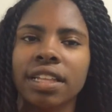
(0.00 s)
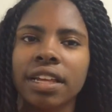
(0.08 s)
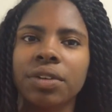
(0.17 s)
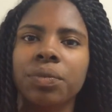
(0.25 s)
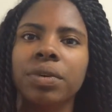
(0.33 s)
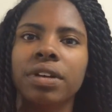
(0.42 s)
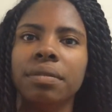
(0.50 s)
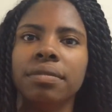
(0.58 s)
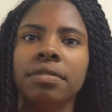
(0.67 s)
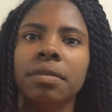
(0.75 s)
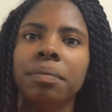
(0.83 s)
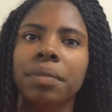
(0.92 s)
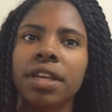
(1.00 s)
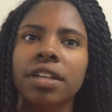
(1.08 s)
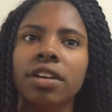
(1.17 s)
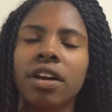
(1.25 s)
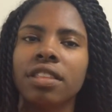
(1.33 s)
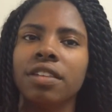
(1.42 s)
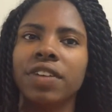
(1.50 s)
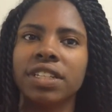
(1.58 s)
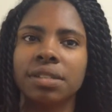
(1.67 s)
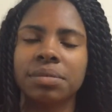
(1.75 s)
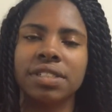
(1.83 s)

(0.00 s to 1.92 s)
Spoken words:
Like when men are the victims